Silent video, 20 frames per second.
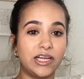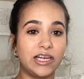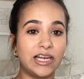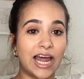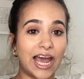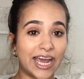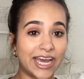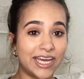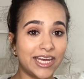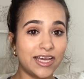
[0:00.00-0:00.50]

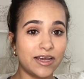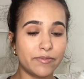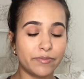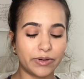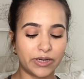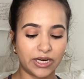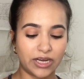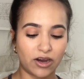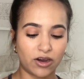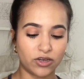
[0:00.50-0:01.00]
light,
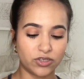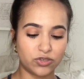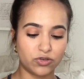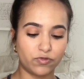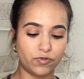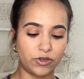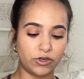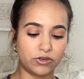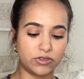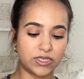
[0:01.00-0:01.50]
but it also
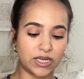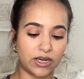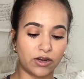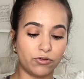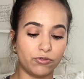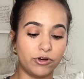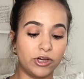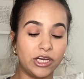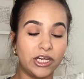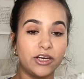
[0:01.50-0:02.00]
feels like a
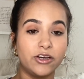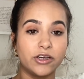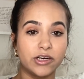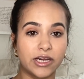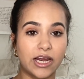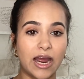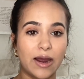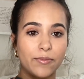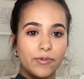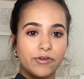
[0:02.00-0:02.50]
really good
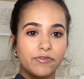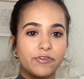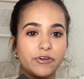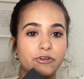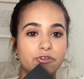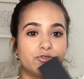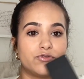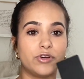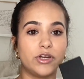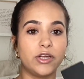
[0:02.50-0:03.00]
camera. It
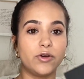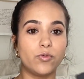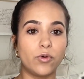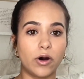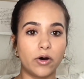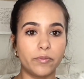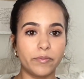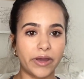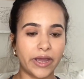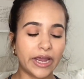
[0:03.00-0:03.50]
feels really
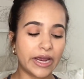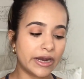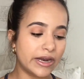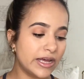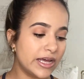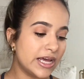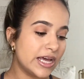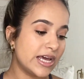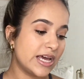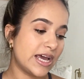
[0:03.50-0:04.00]
well made,
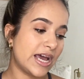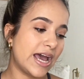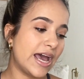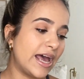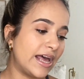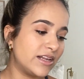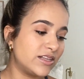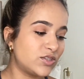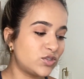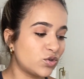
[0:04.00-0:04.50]

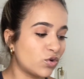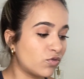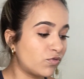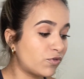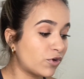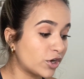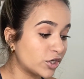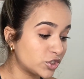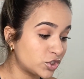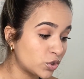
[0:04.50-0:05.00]
and so
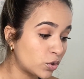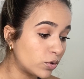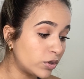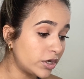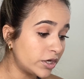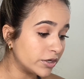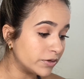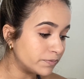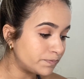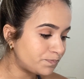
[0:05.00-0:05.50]
far so
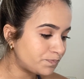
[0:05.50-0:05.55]
good.